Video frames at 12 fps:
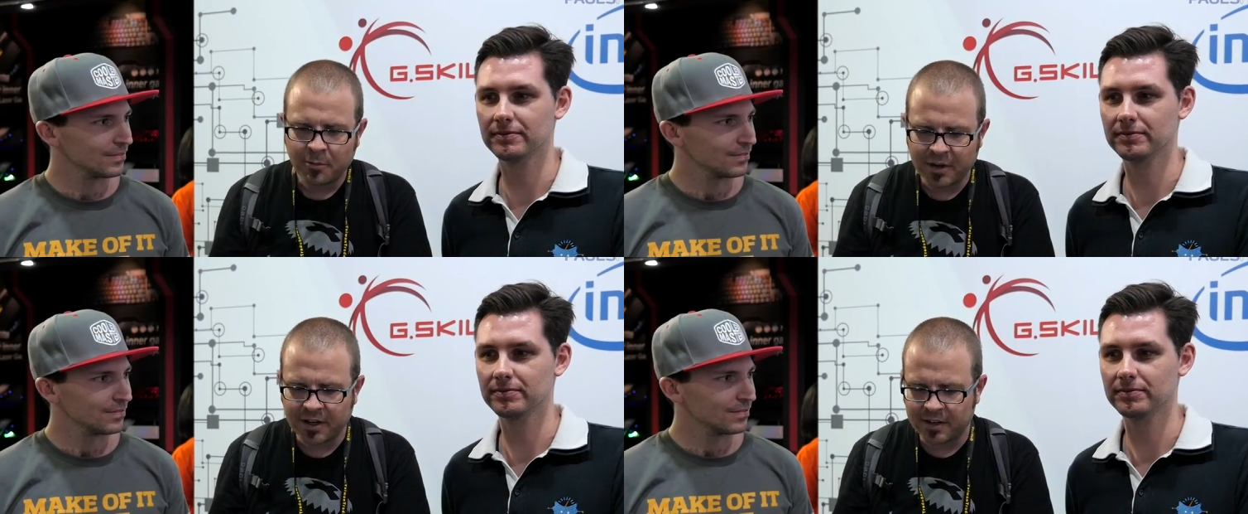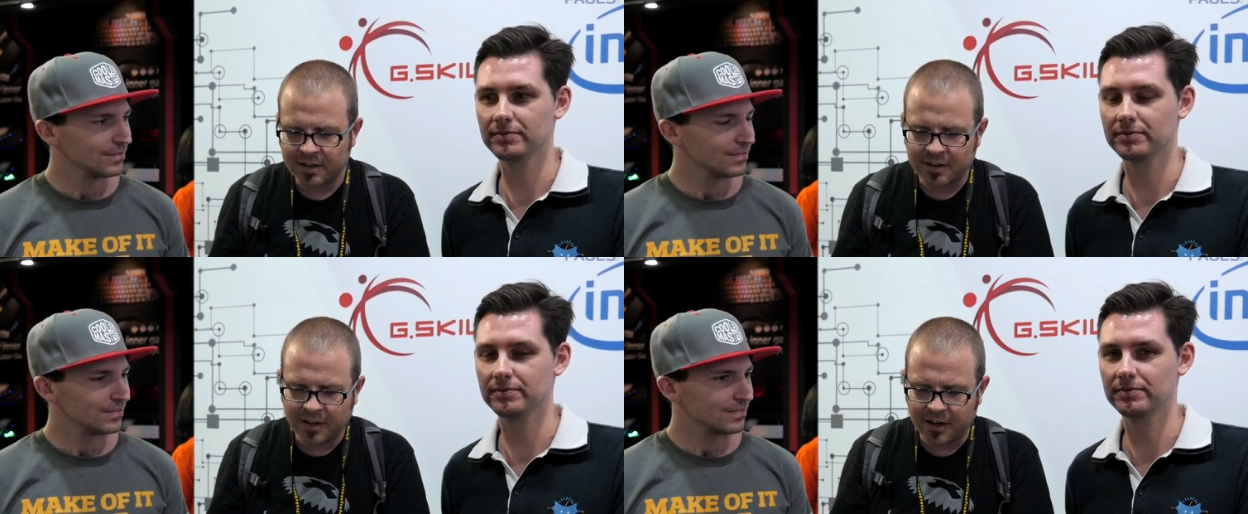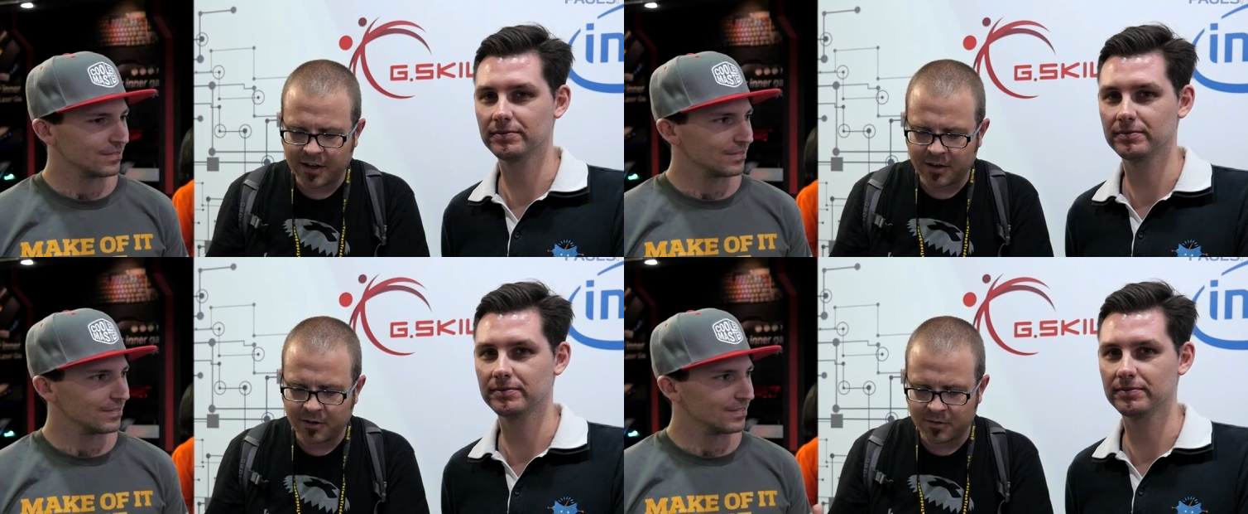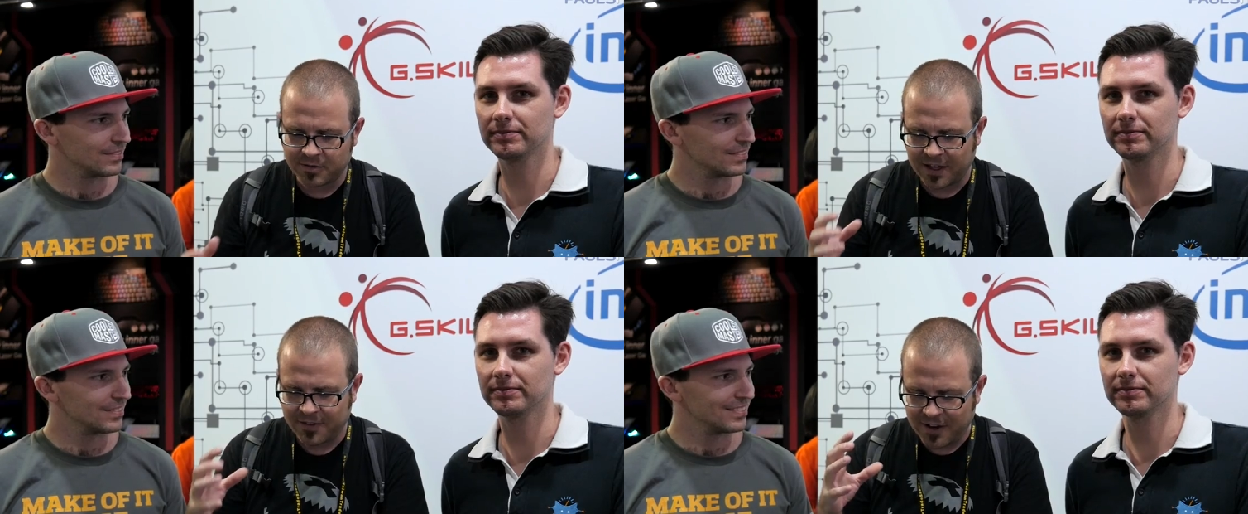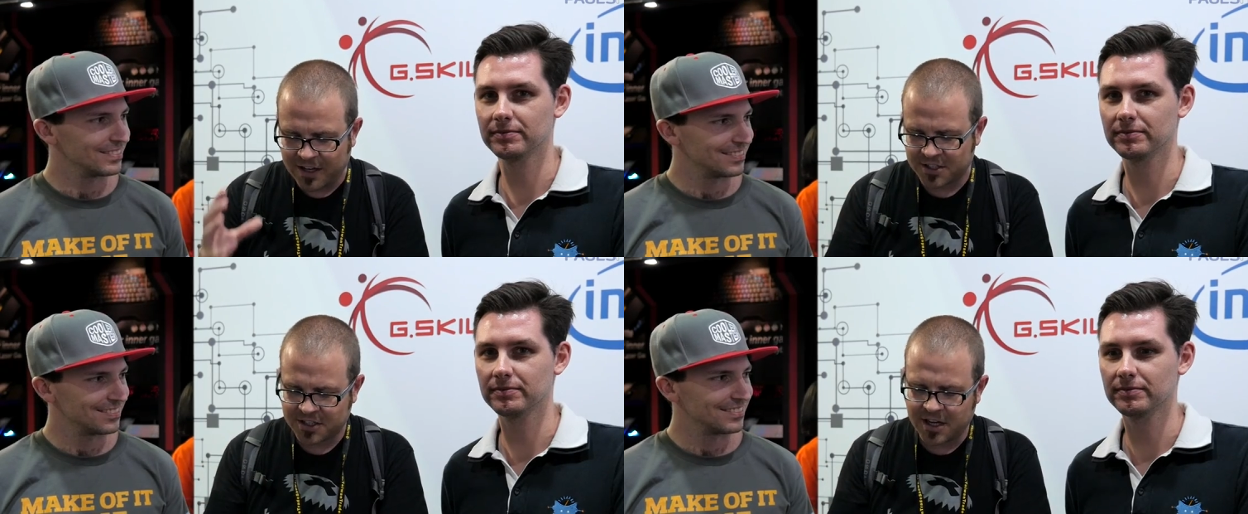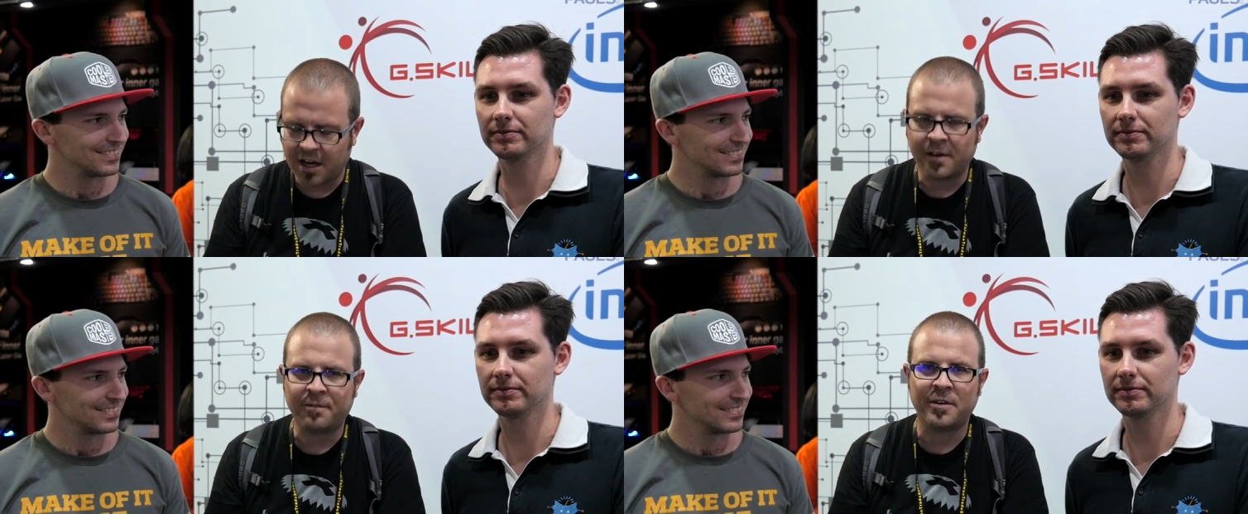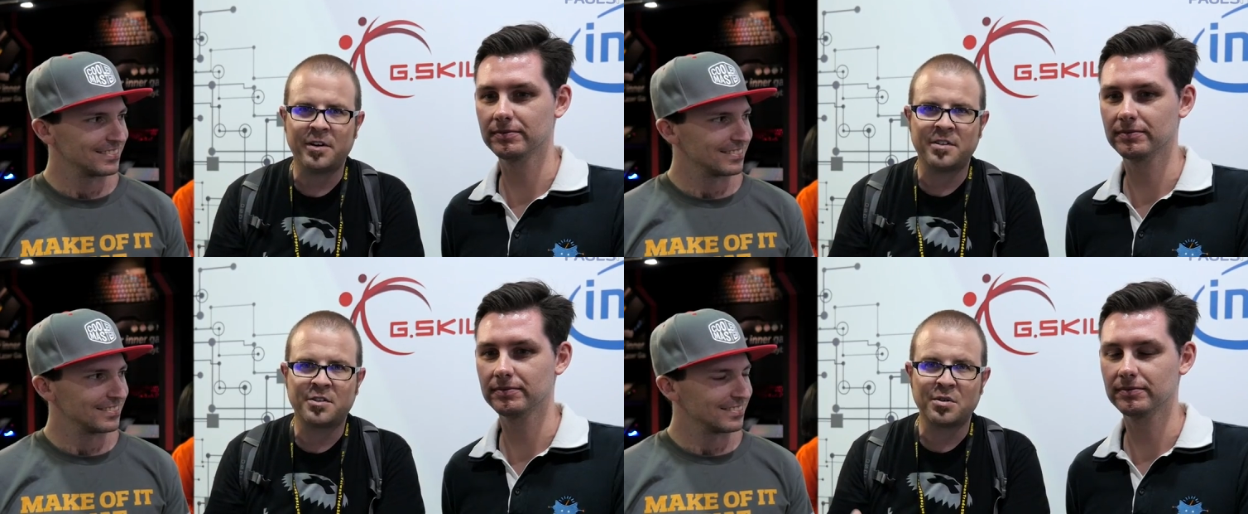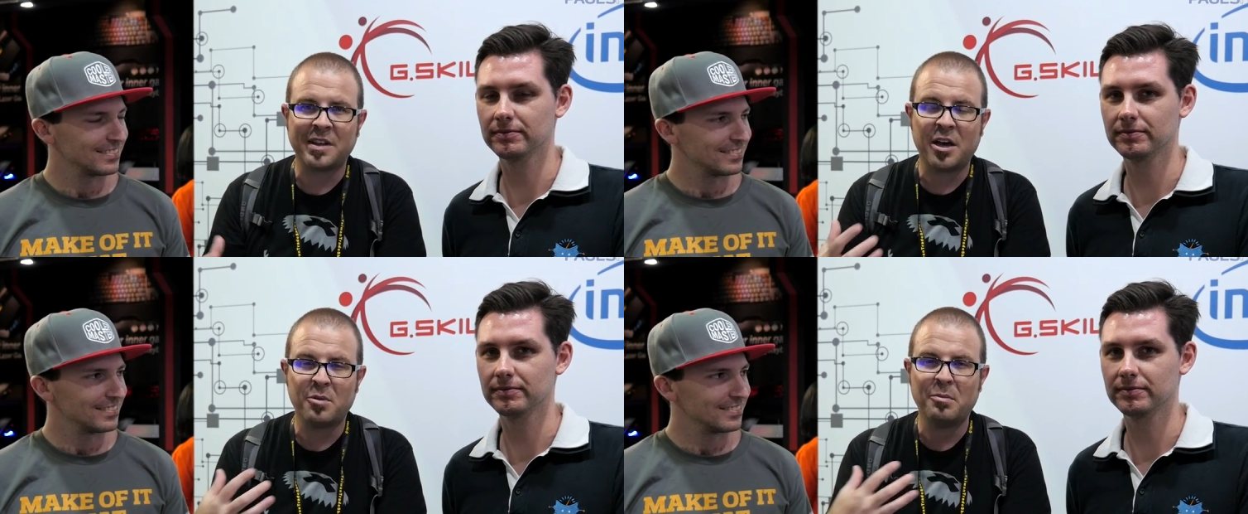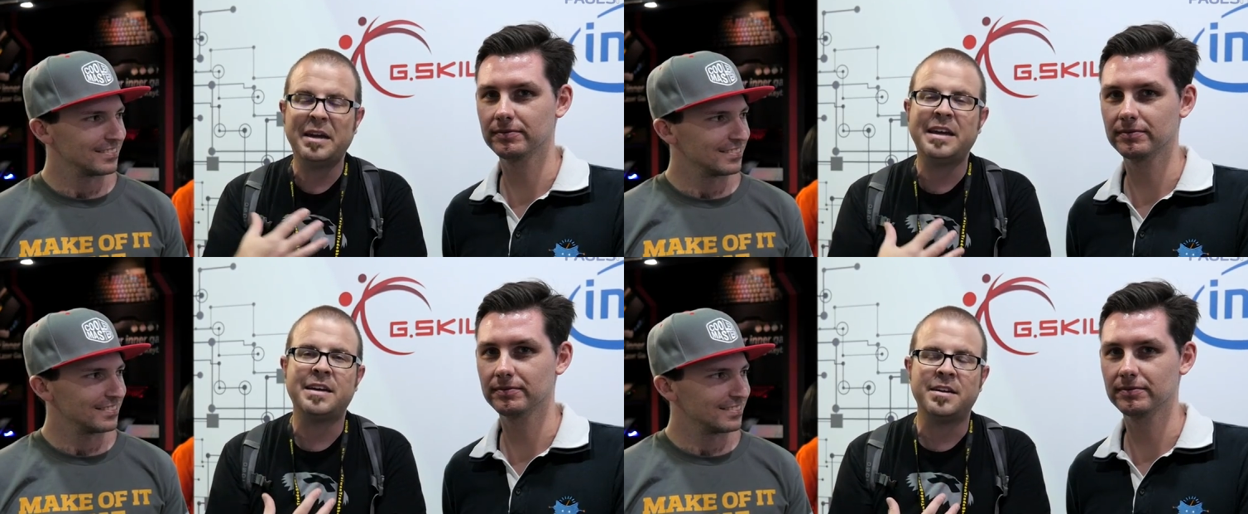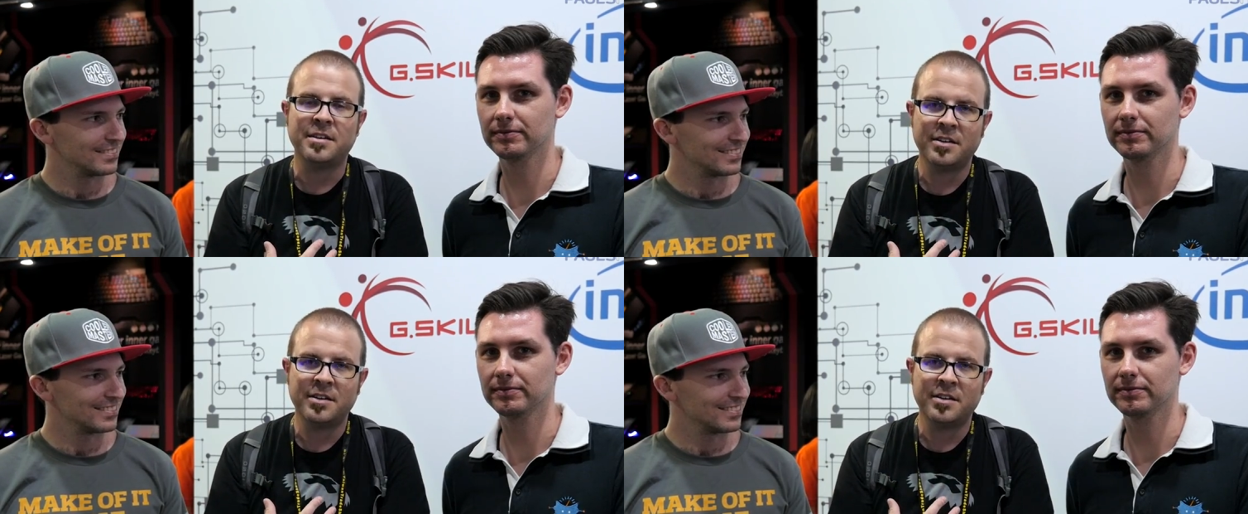Speaker 1: but they've actually offered to allow me